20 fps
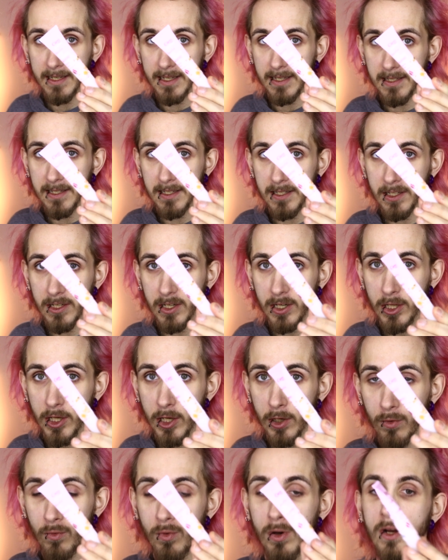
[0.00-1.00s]
This is
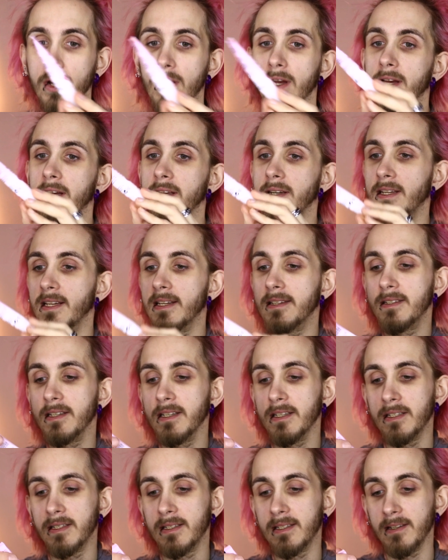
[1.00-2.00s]
new. This
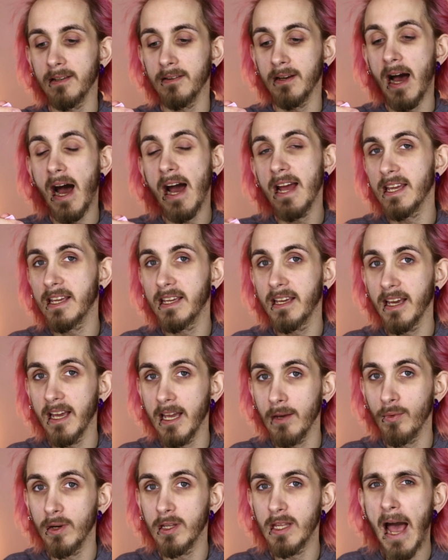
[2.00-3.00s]
is eye
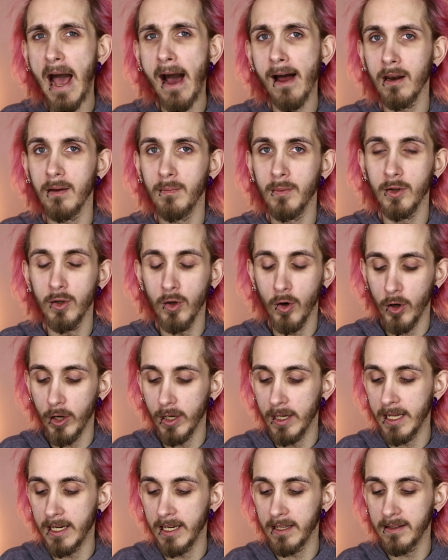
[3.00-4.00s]
cream with almond
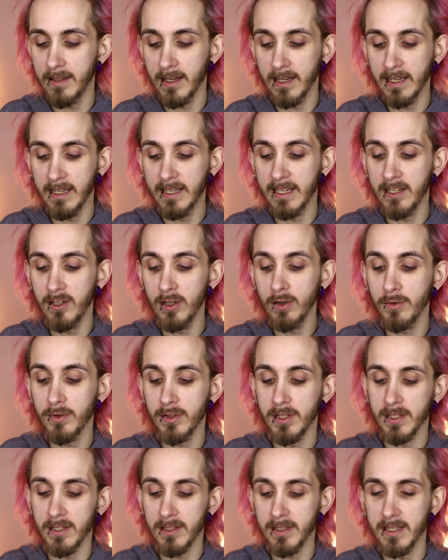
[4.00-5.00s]
oil, and it
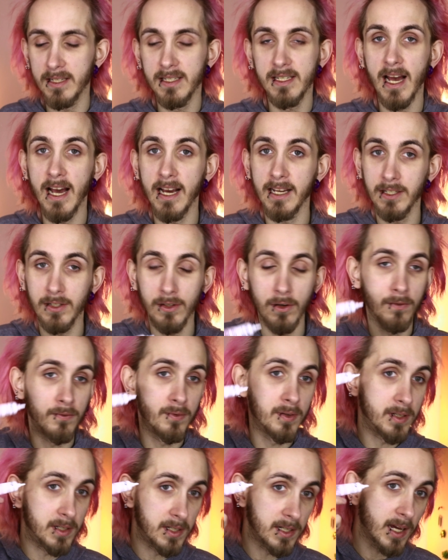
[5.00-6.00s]
reduces the signs
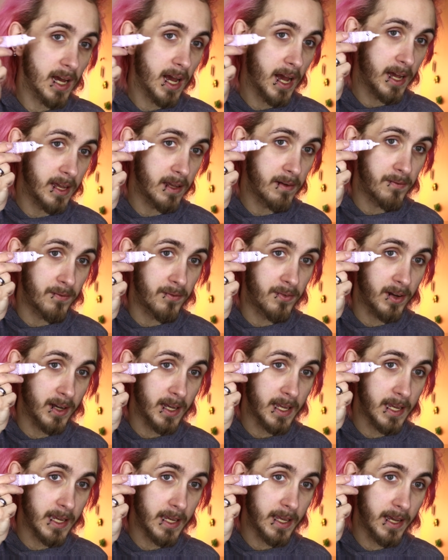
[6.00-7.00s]
of dry
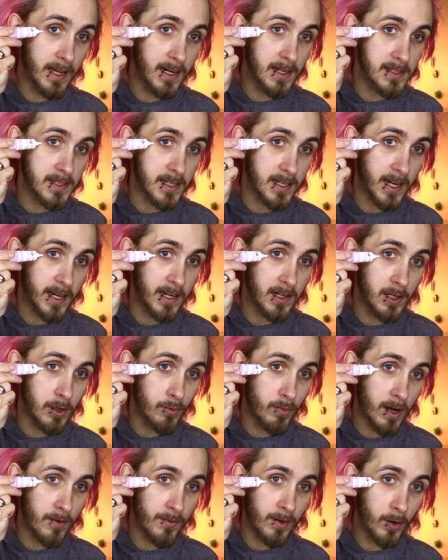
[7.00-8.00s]
wrinkles. And I
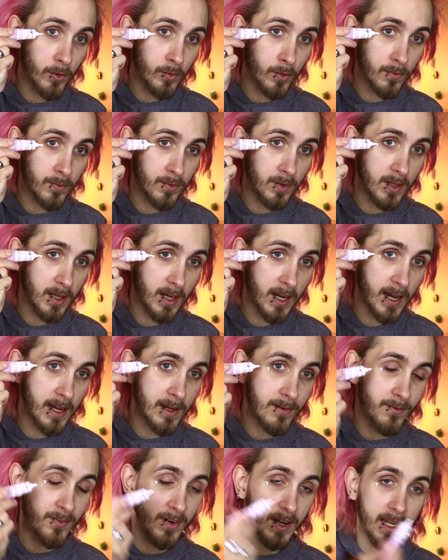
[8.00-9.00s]
do have a lot of
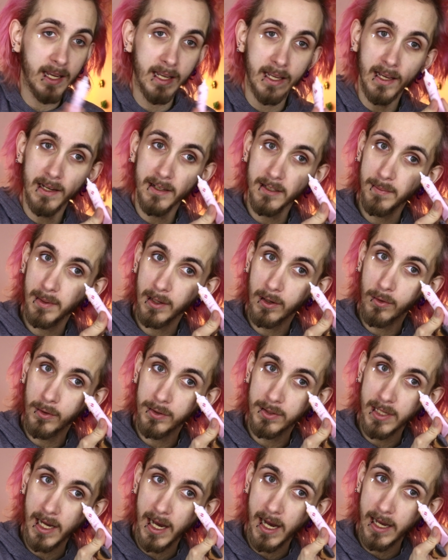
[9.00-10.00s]
dry wrinkles
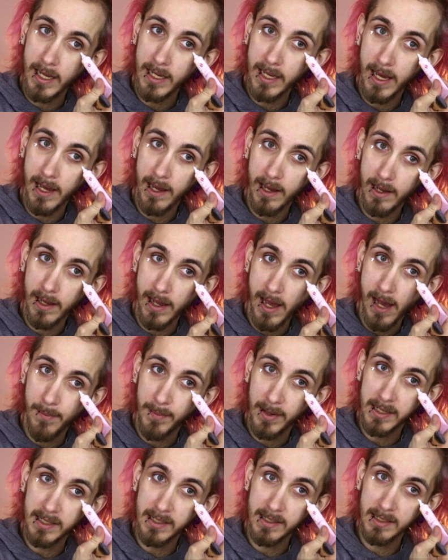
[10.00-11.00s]
because I
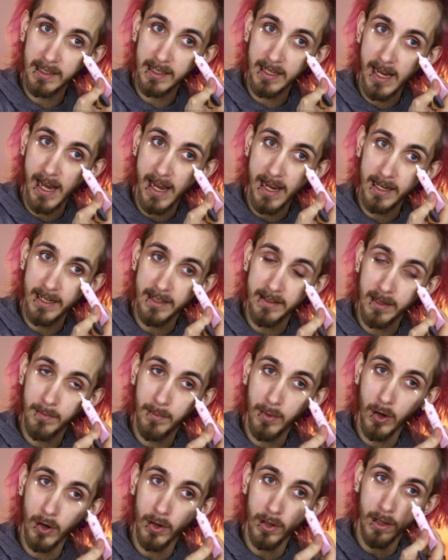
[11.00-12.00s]
am a dry little
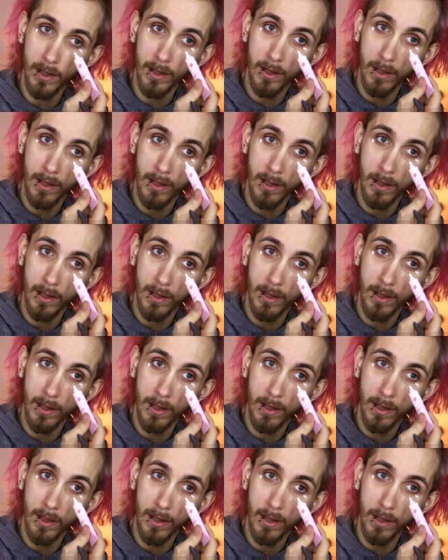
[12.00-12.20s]
boy.